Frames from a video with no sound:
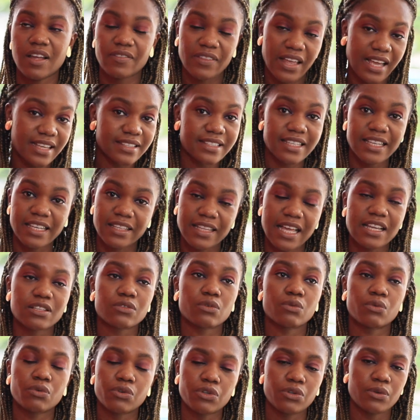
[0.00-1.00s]
That's it.
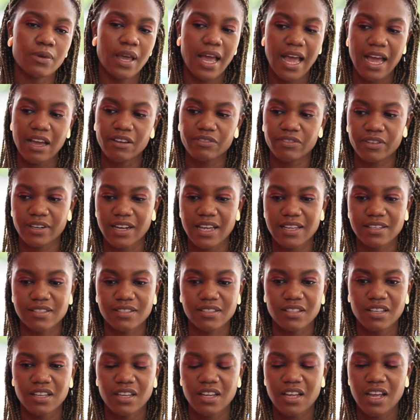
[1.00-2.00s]
That's all you have, and
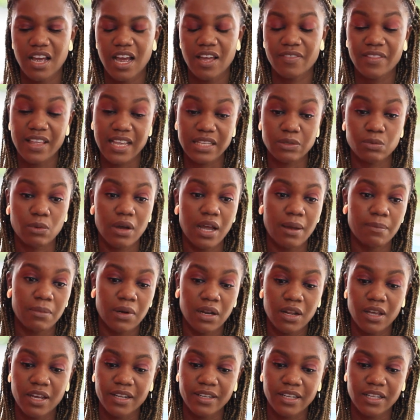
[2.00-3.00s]
that's what I'm
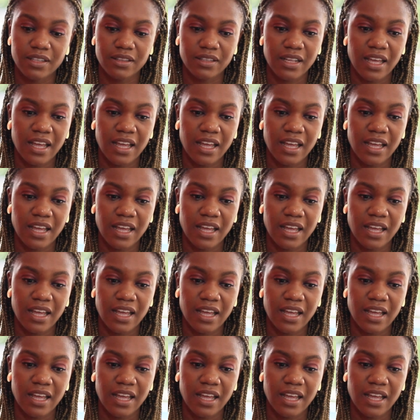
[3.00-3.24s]
learning.